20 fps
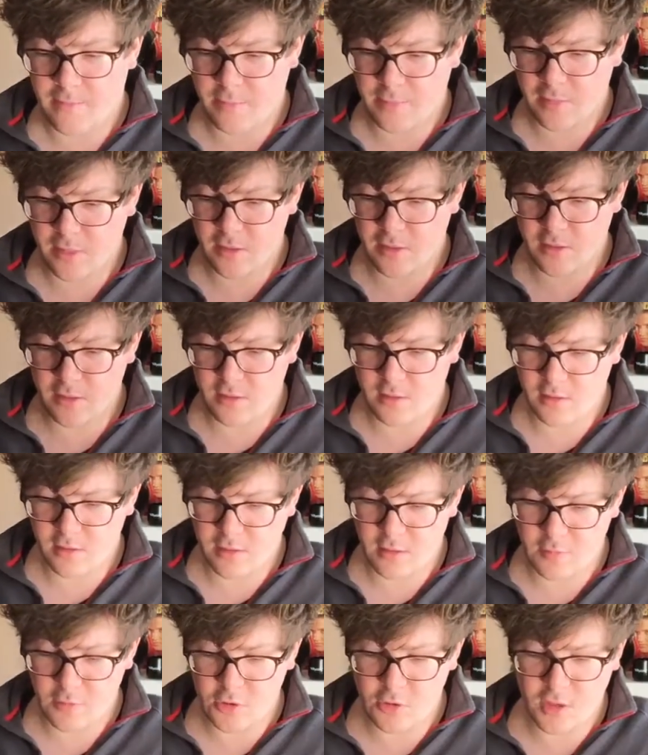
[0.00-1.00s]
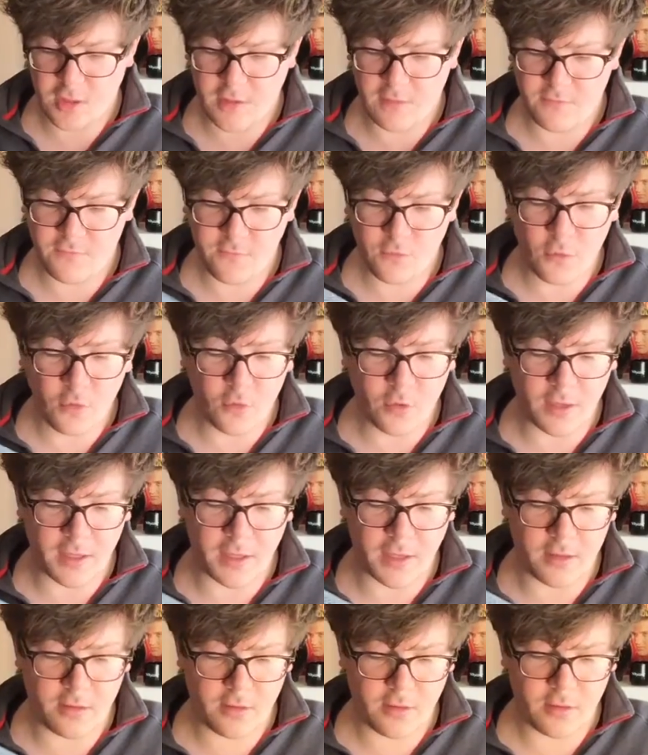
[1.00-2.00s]
This is a WJ4
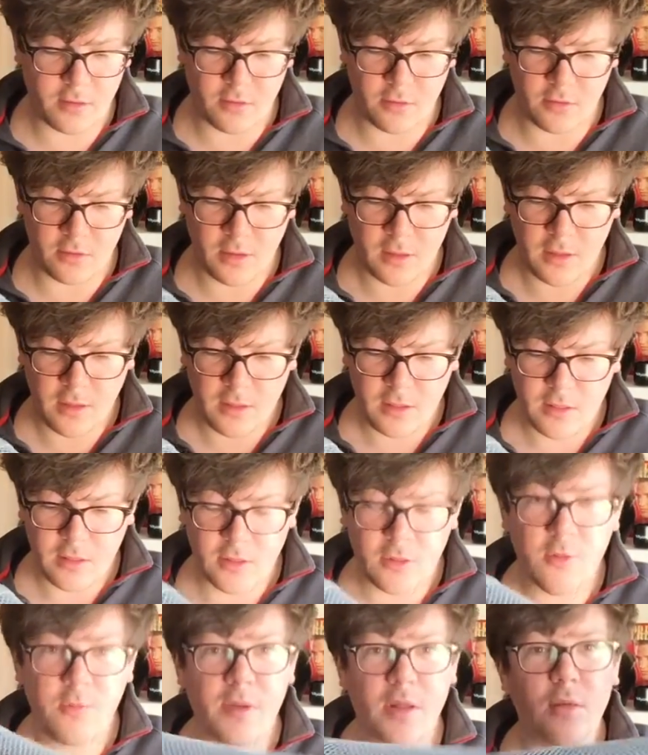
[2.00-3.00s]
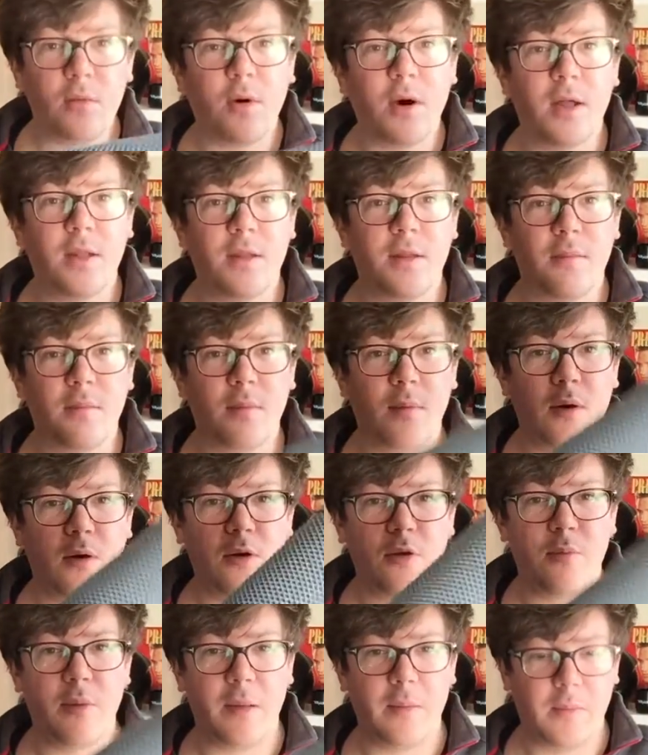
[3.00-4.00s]
kit, so this will be the one that
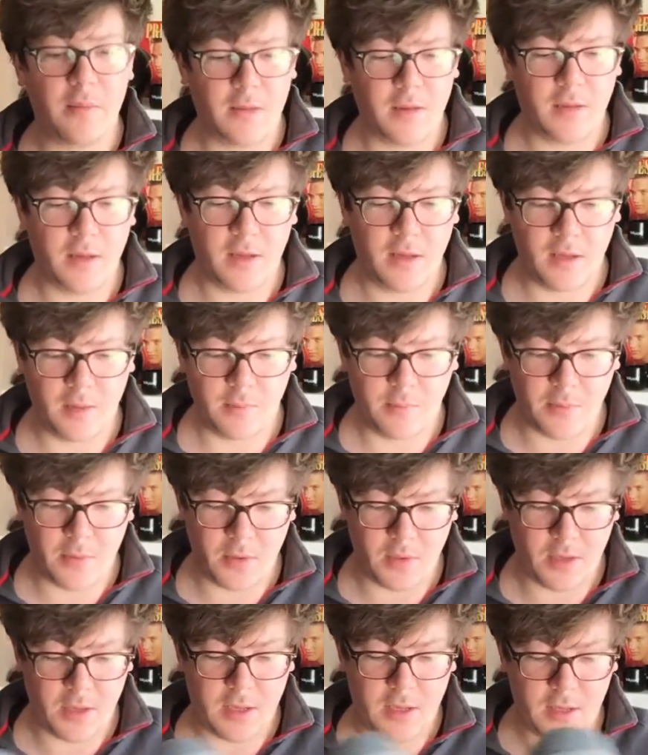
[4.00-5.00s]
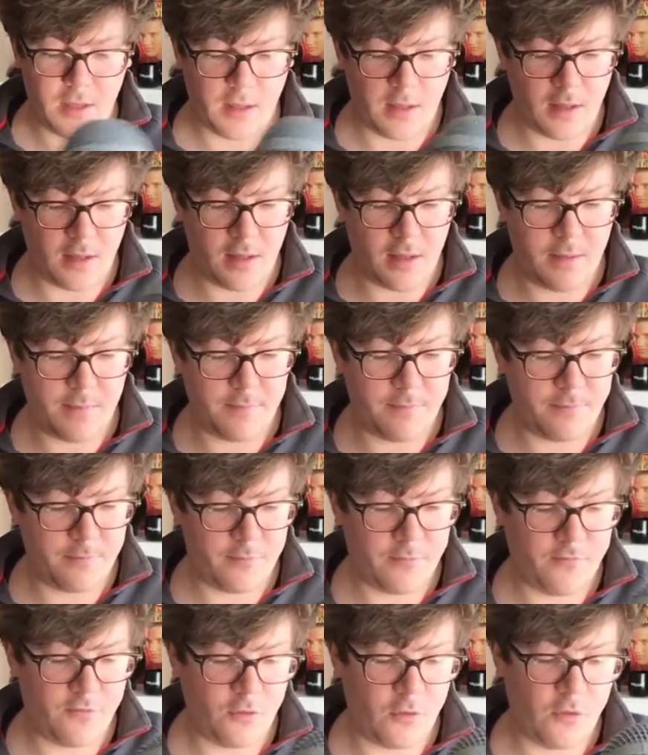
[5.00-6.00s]
most people are going to buy
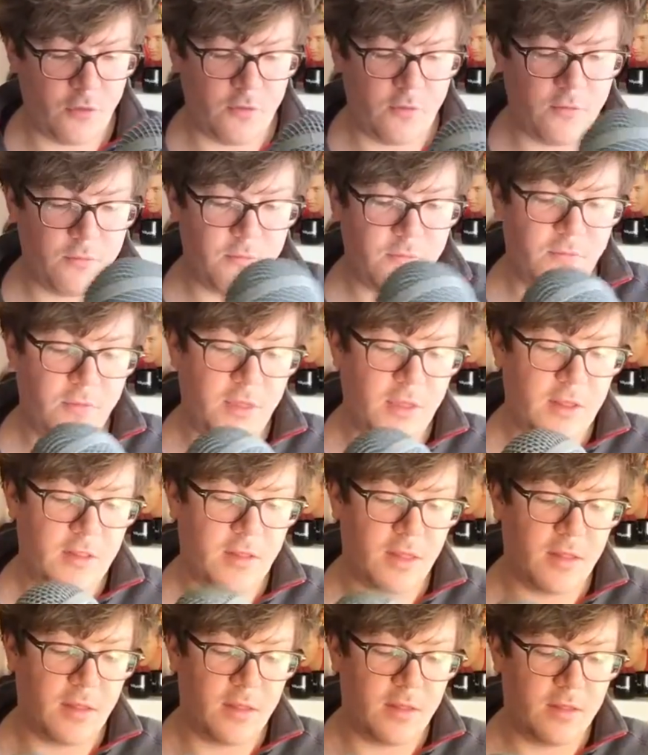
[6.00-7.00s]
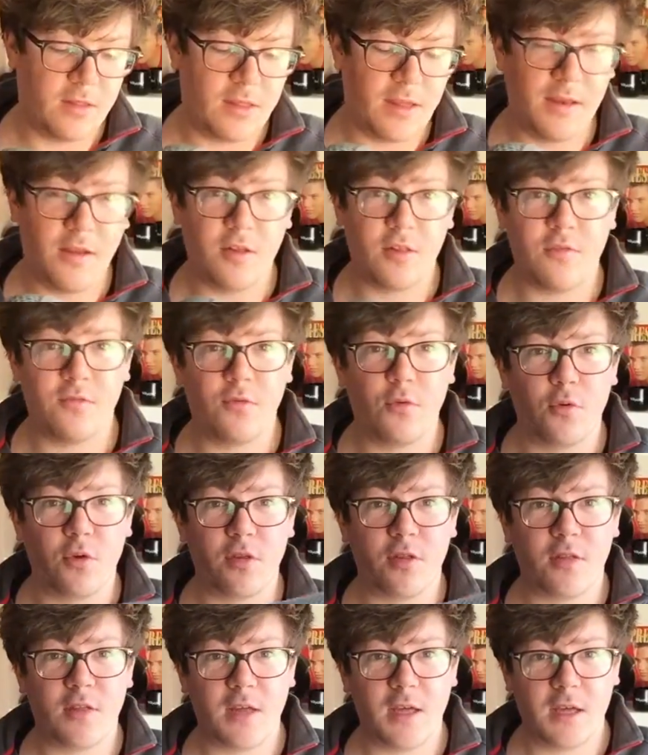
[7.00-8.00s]
for things like the Sennheiser 4
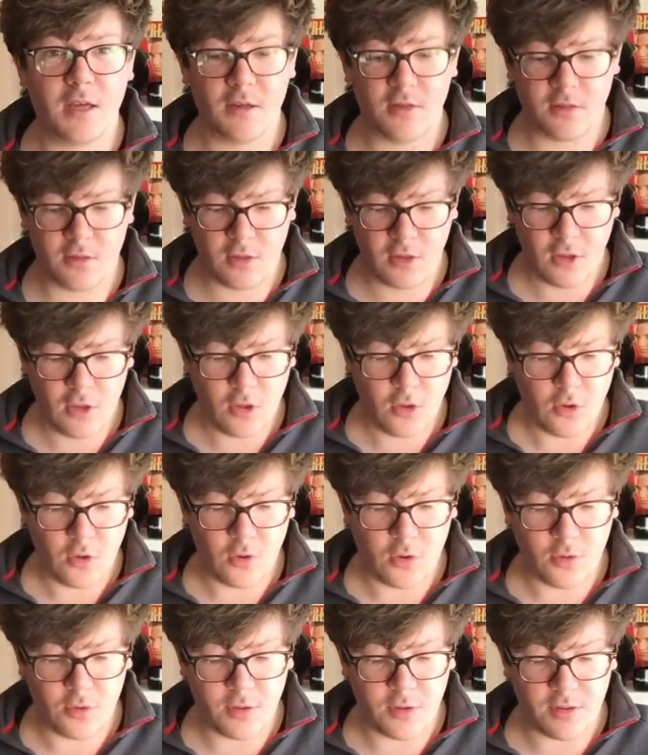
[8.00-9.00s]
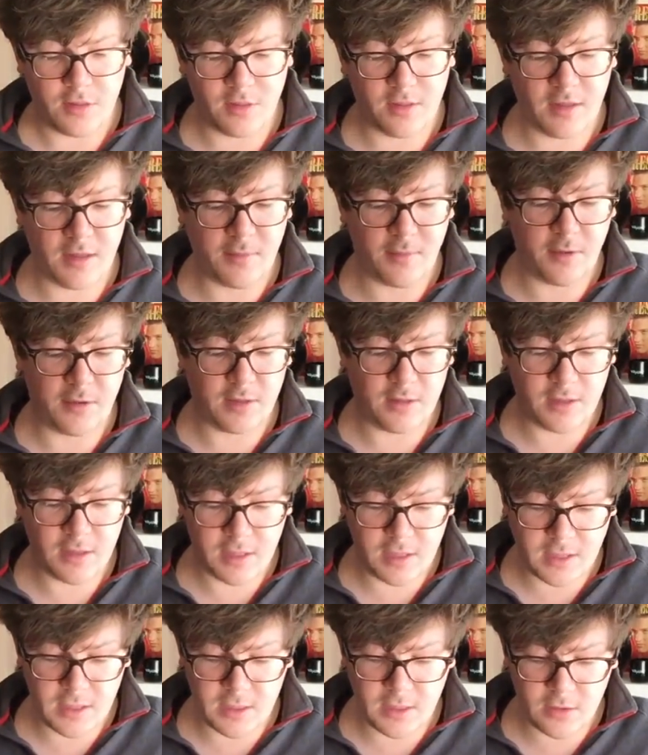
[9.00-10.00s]
and 6, or the
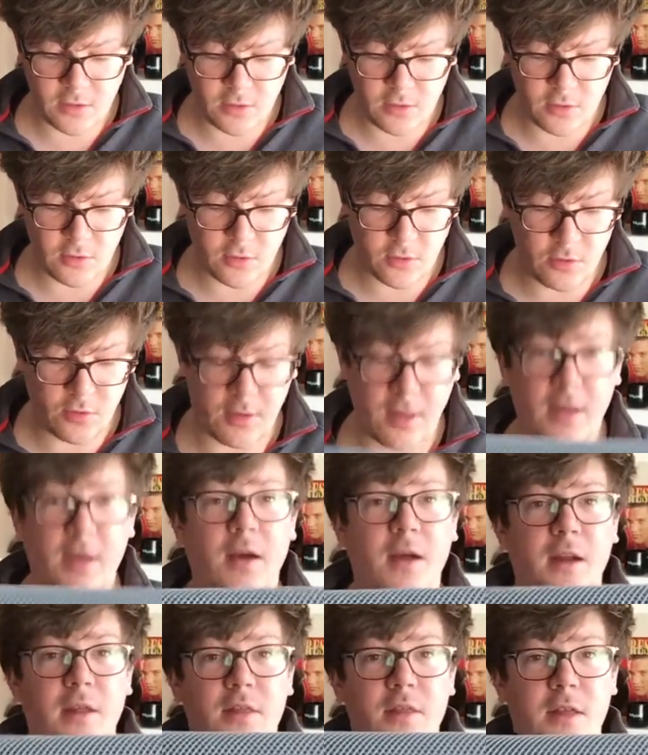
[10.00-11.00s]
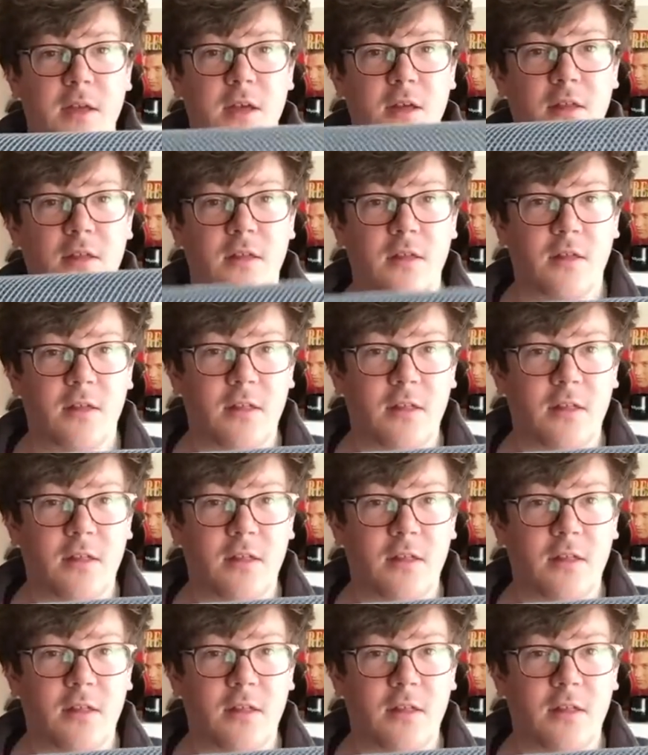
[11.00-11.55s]
CMIT, or that kind of thing. It's a